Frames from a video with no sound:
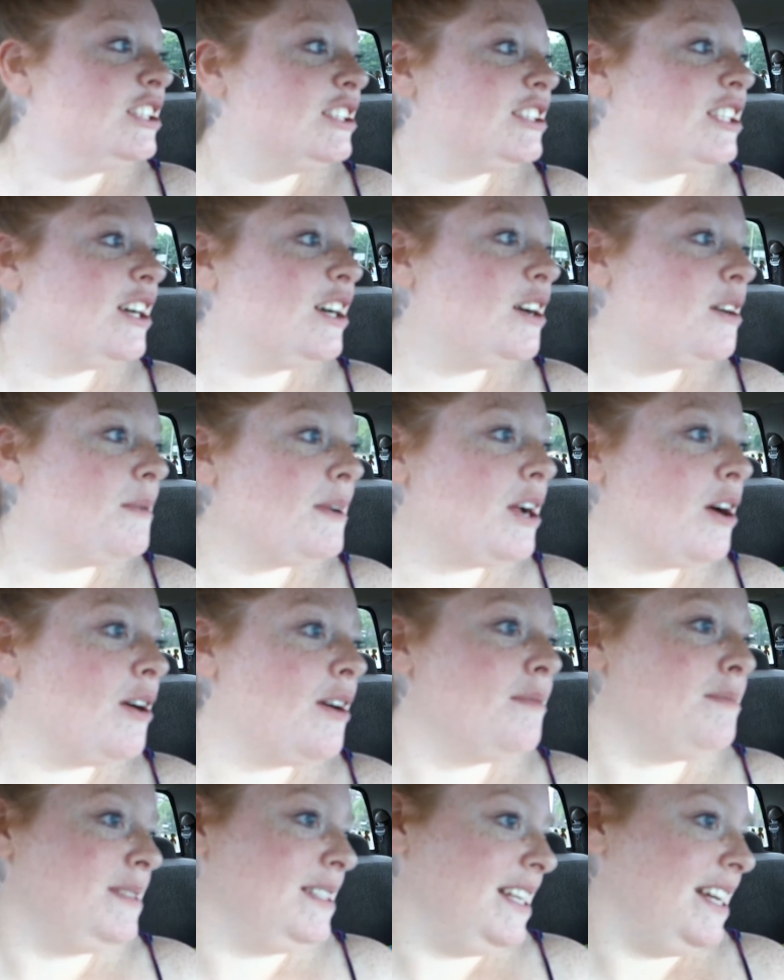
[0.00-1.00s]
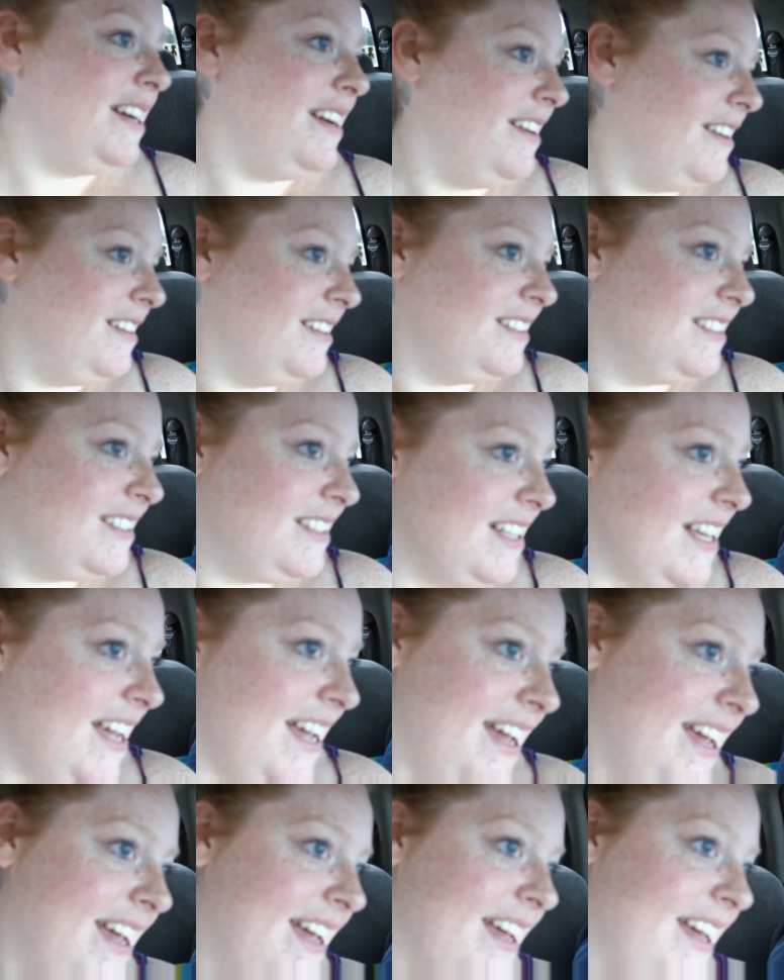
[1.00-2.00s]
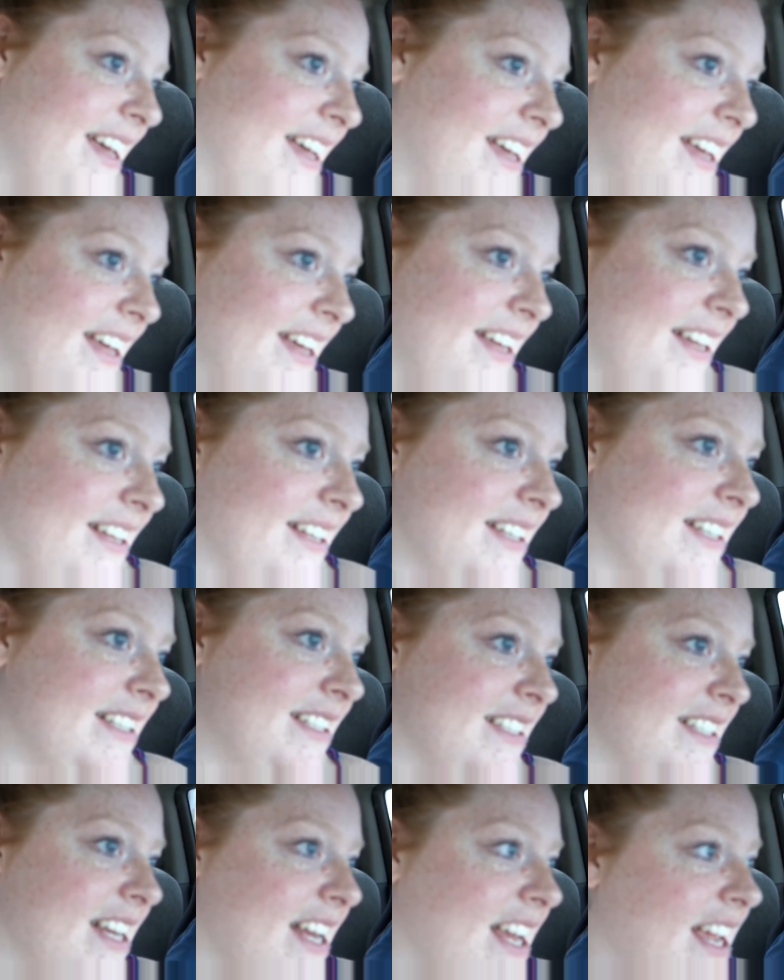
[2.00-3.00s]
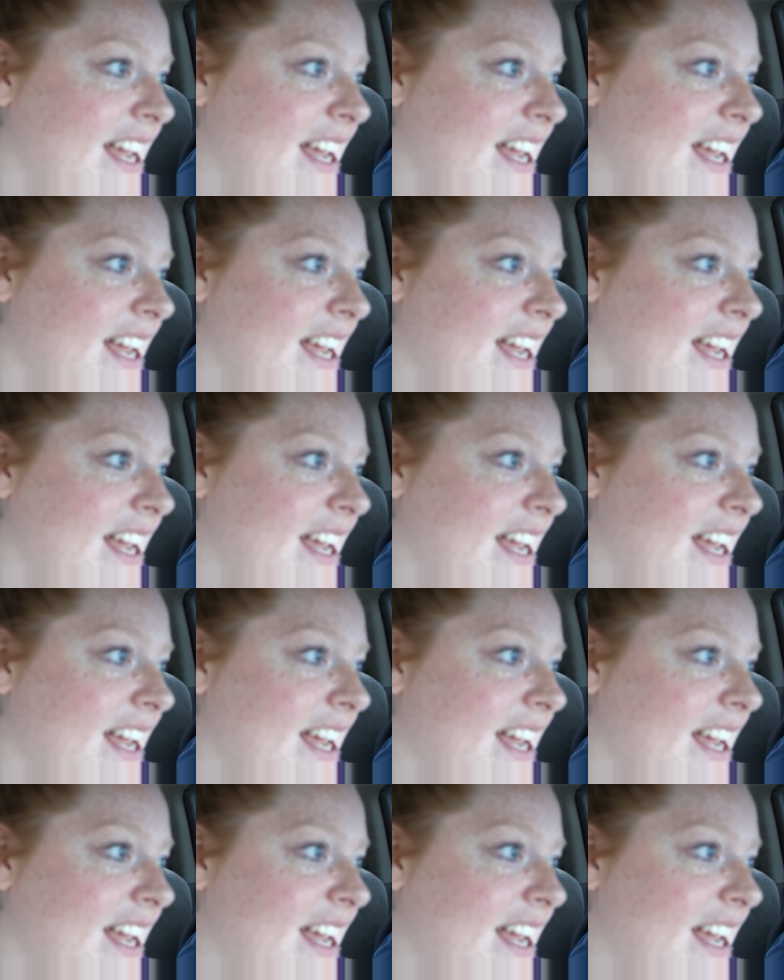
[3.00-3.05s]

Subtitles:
So we go upstairs and